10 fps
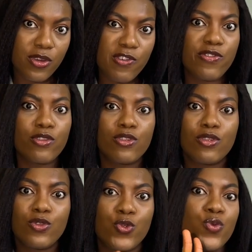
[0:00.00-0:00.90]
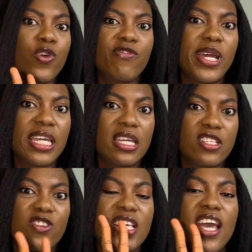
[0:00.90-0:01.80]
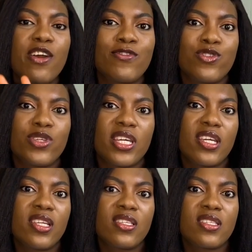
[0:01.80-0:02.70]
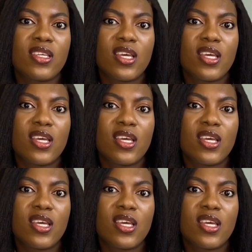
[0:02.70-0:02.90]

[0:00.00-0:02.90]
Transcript: for 2 of my kids, because I have 2 kids.